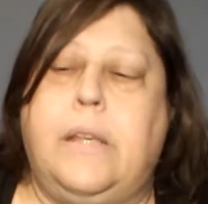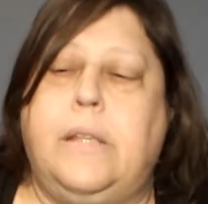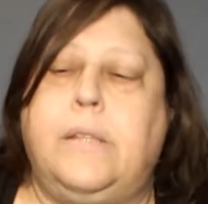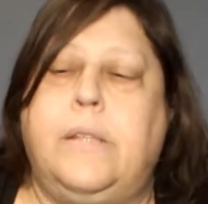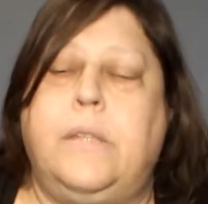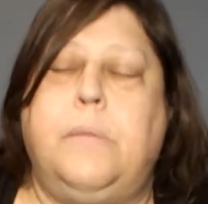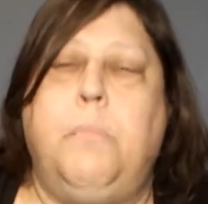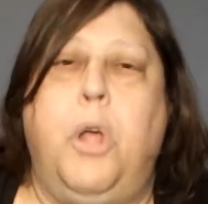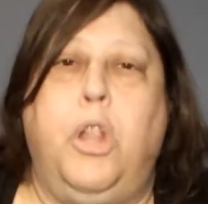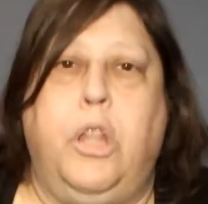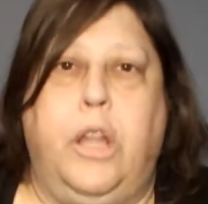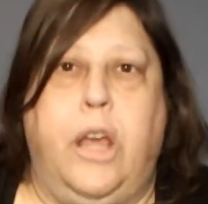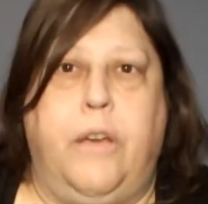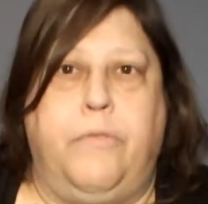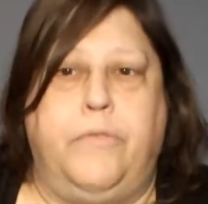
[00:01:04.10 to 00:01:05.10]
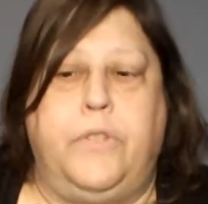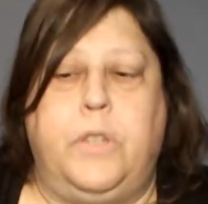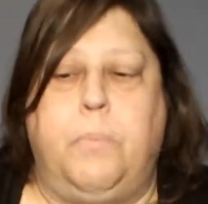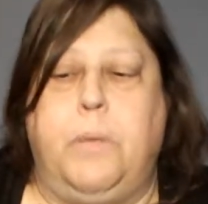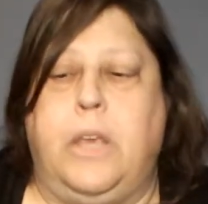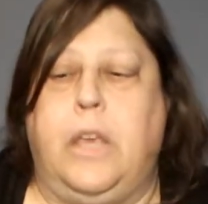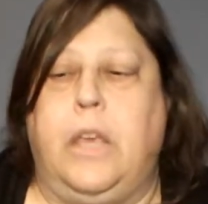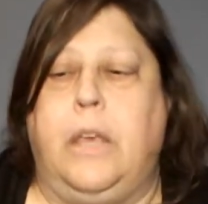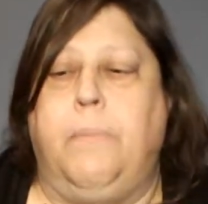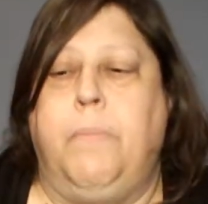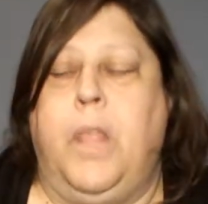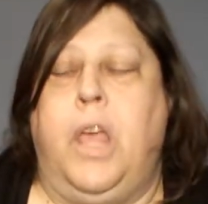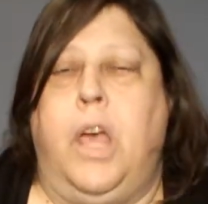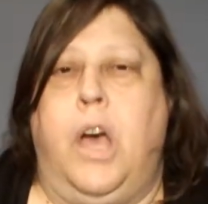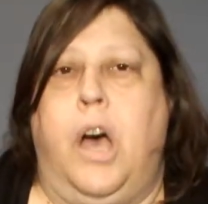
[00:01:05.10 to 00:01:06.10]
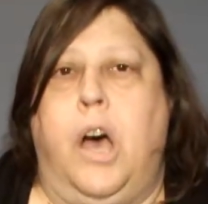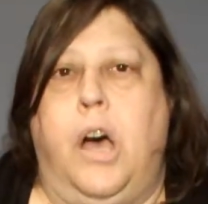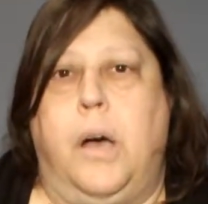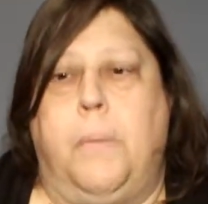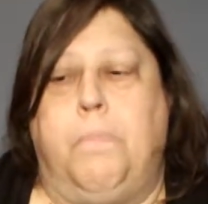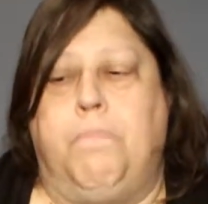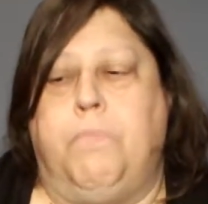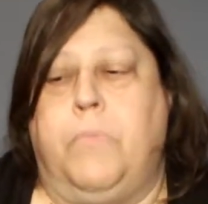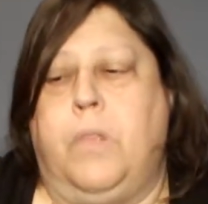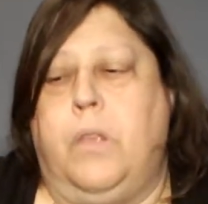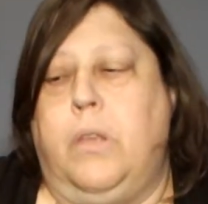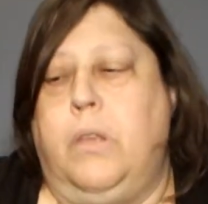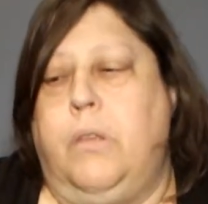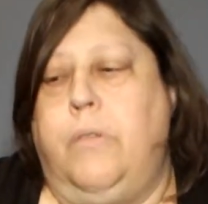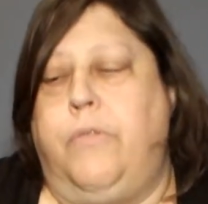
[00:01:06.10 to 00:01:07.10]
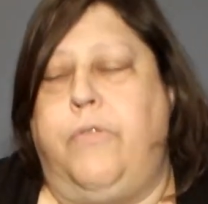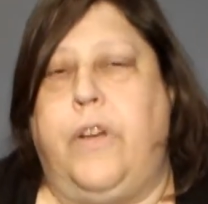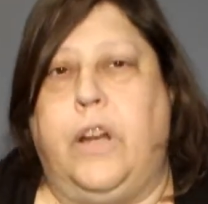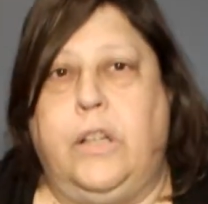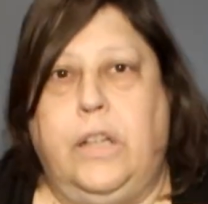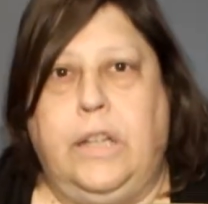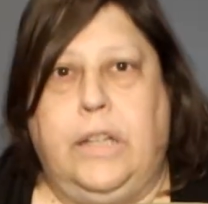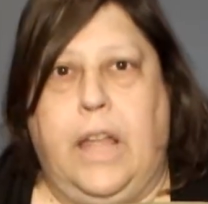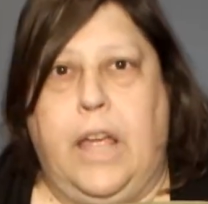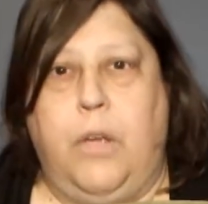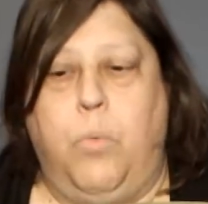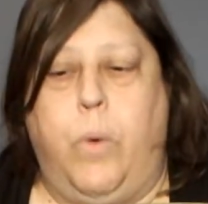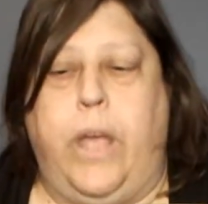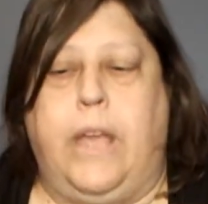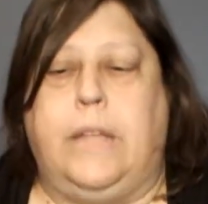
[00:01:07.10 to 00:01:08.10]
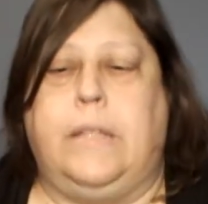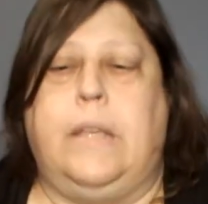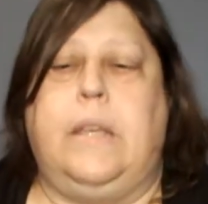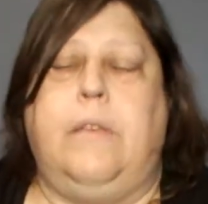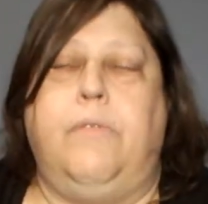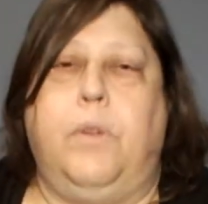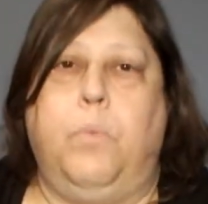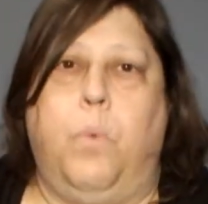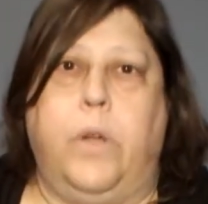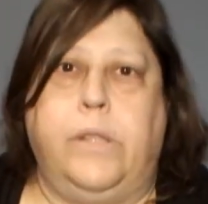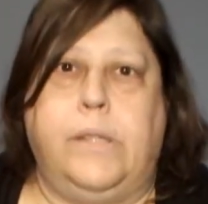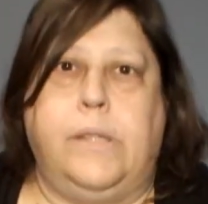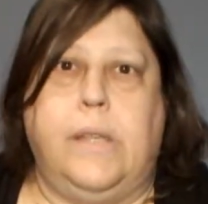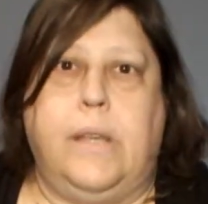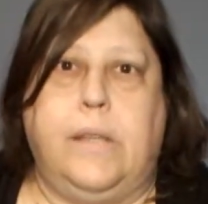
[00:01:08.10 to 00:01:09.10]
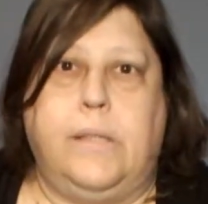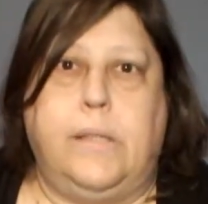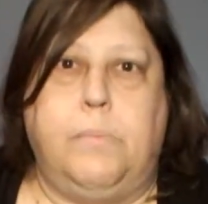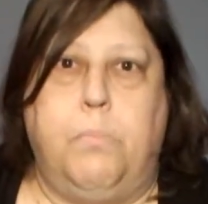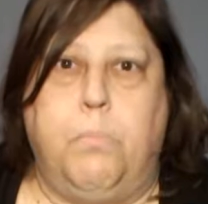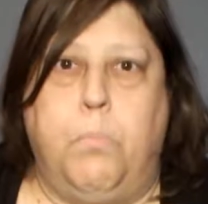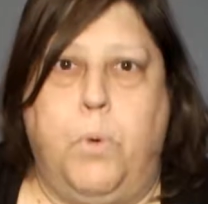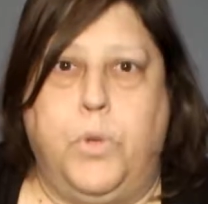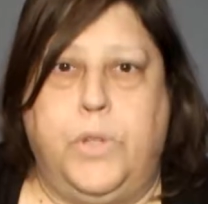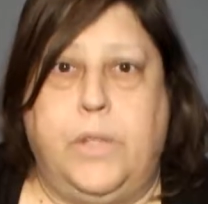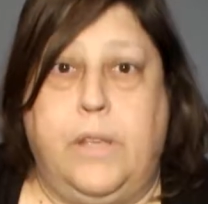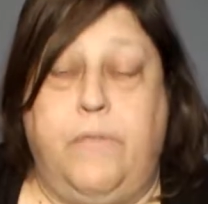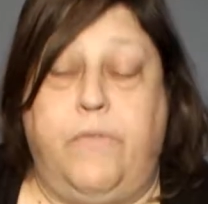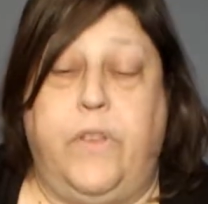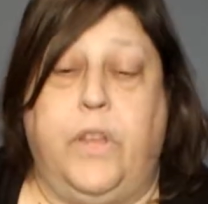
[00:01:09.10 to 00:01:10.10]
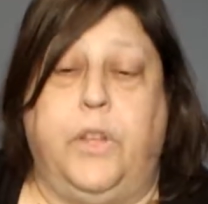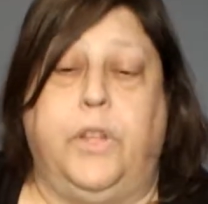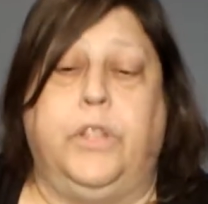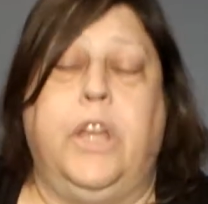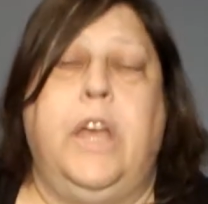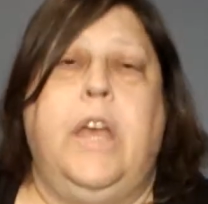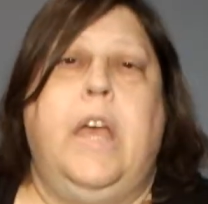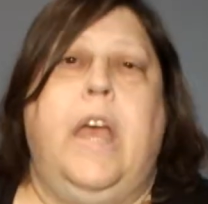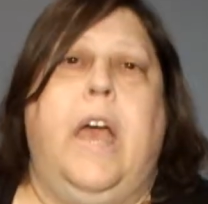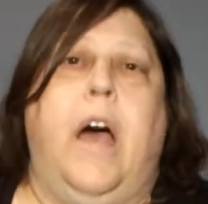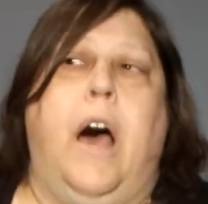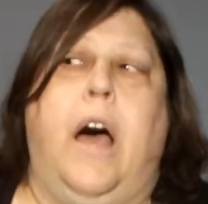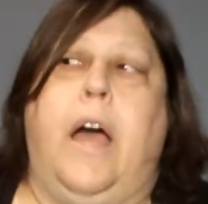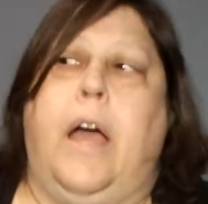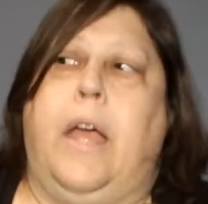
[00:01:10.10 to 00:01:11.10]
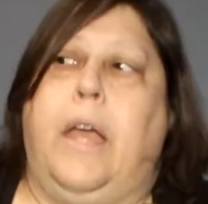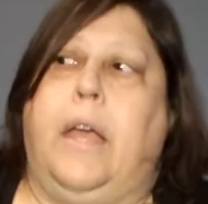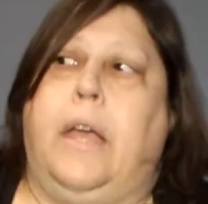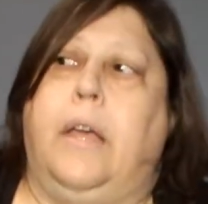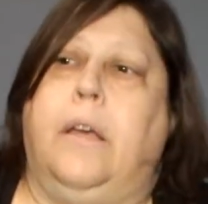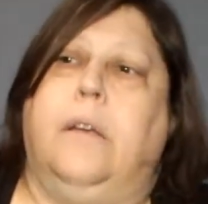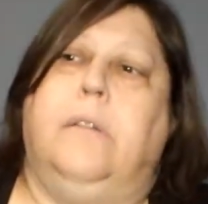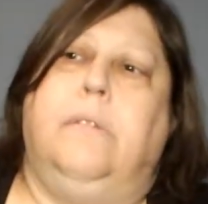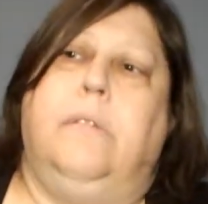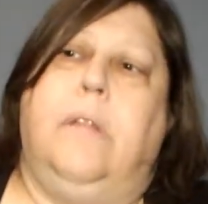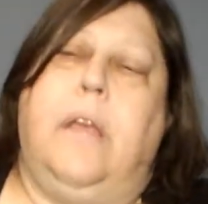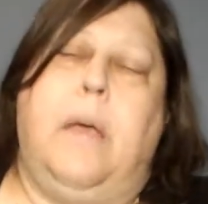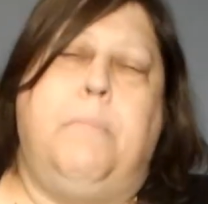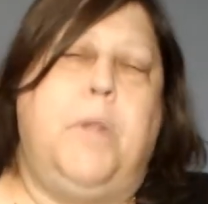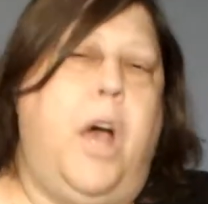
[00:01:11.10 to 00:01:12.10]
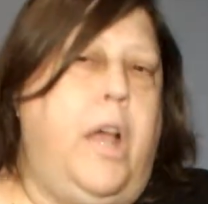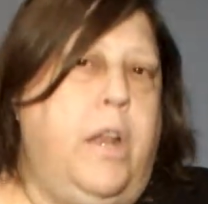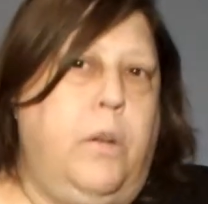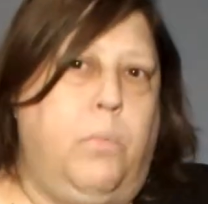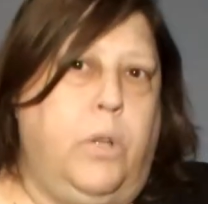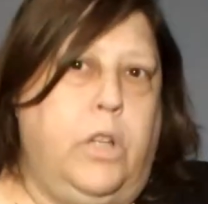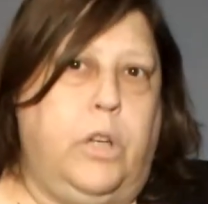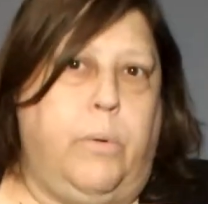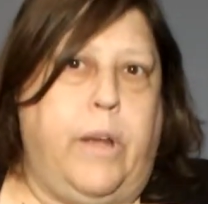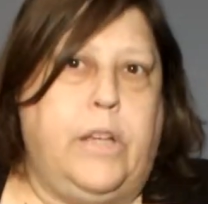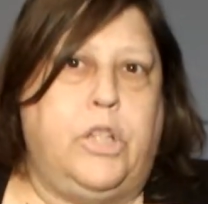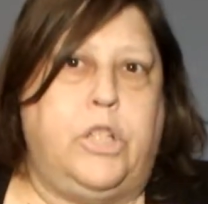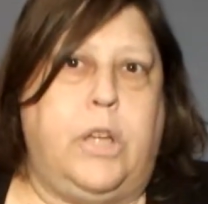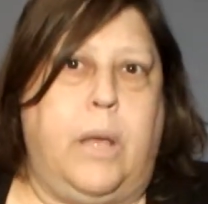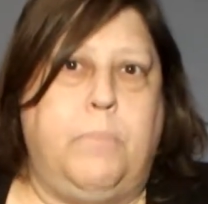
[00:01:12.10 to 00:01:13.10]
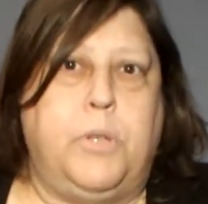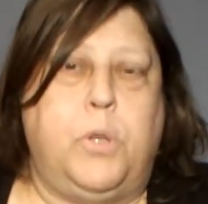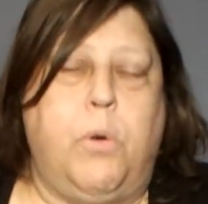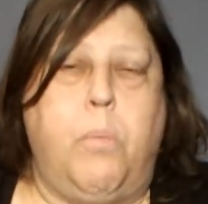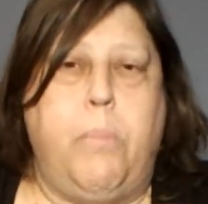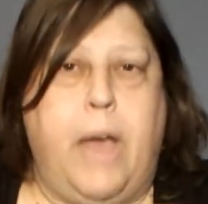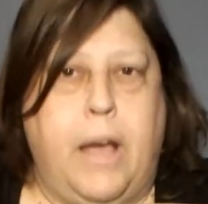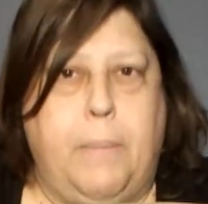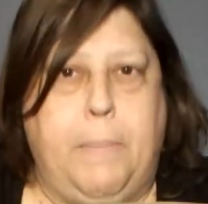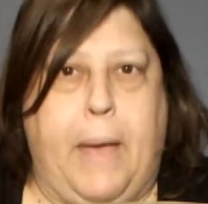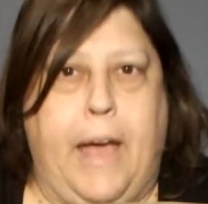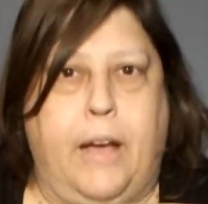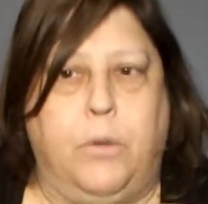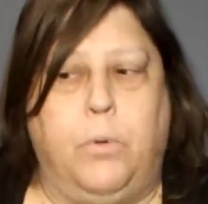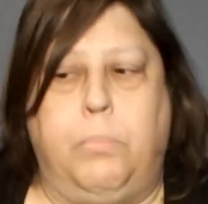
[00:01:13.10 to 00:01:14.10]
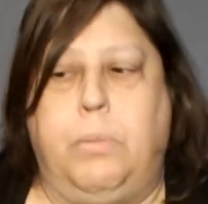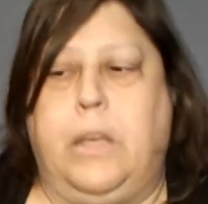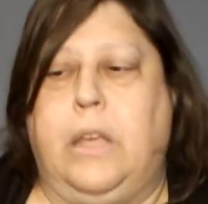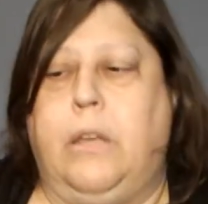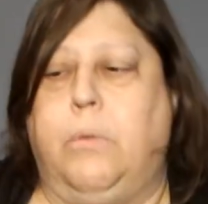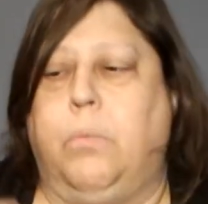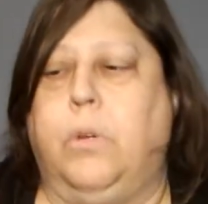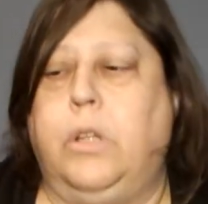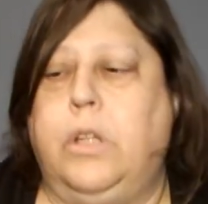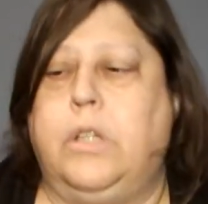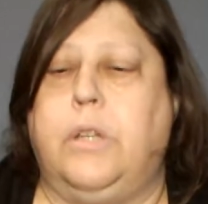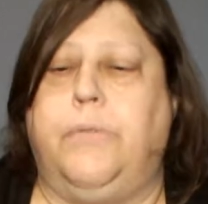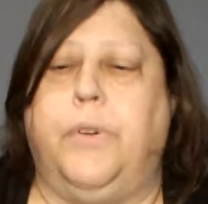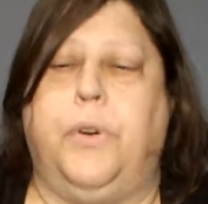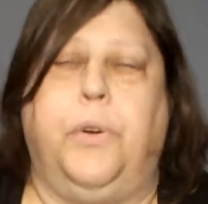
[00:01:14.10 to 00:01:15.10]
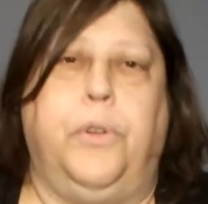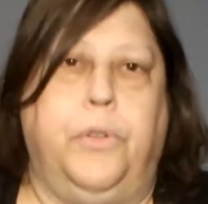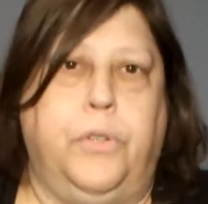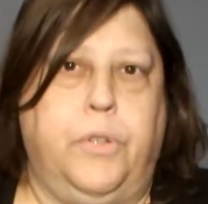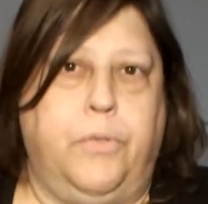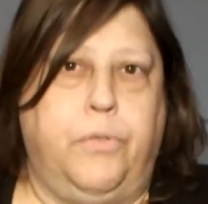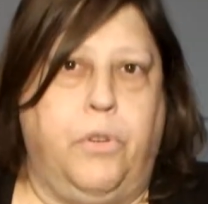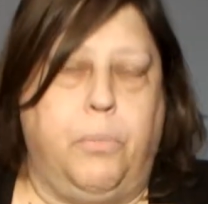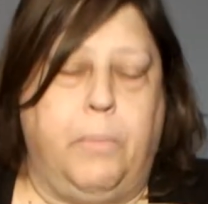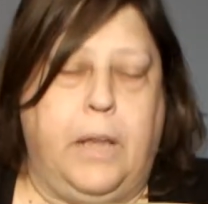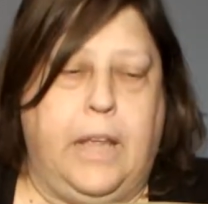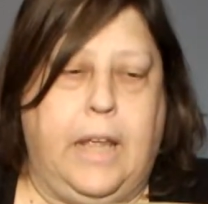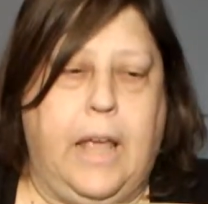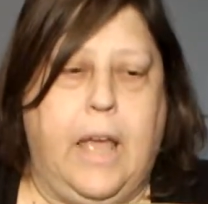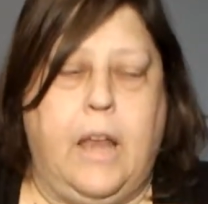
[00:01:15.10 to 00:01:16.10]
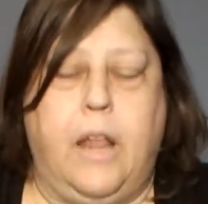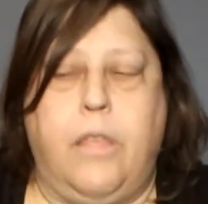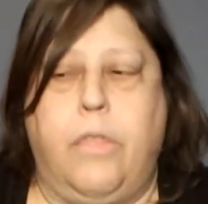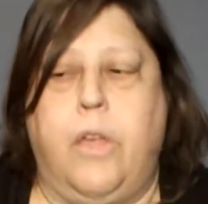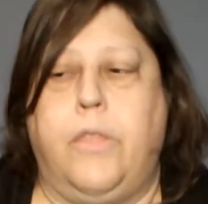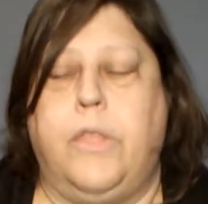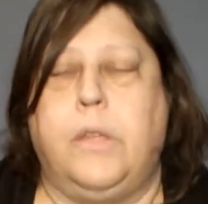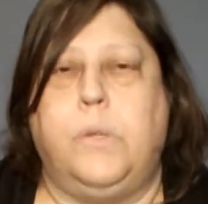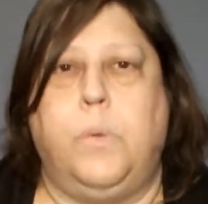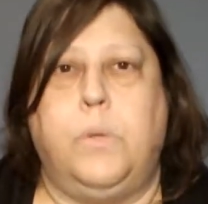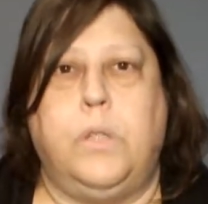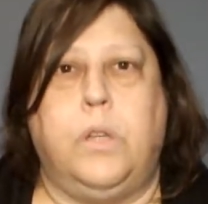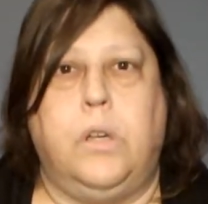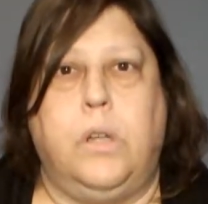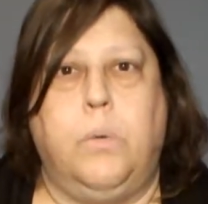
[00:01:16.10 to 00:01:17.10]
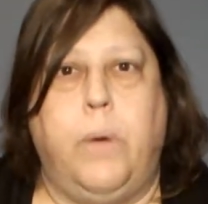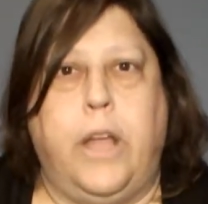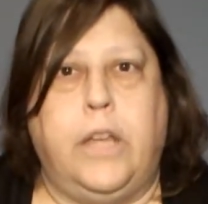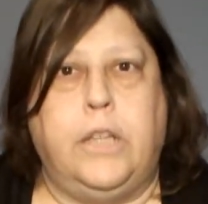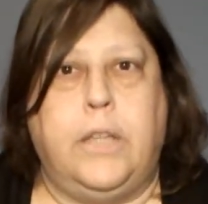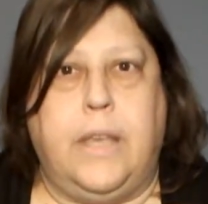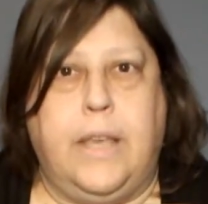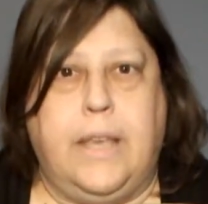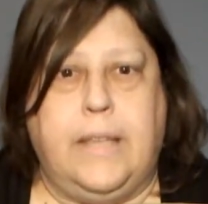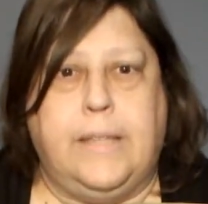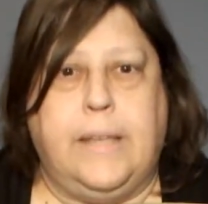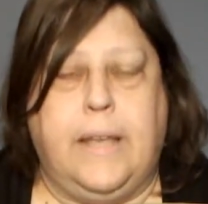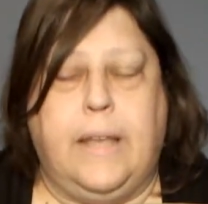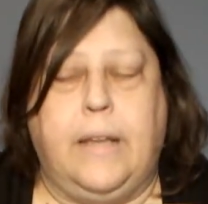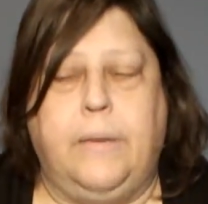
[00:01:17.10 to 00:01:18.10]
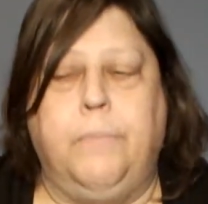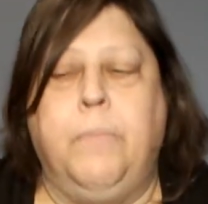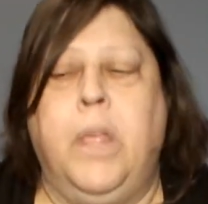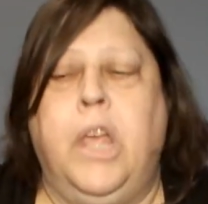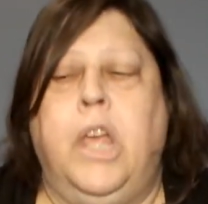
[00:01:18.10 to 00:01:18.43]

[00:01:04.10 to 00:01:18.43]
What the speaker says: it's small enough to be fairly lightweight even once it's mostly filled. I am not in really great shape, so a backpack would be really difficult for me, and I thought this was a good way to ease in.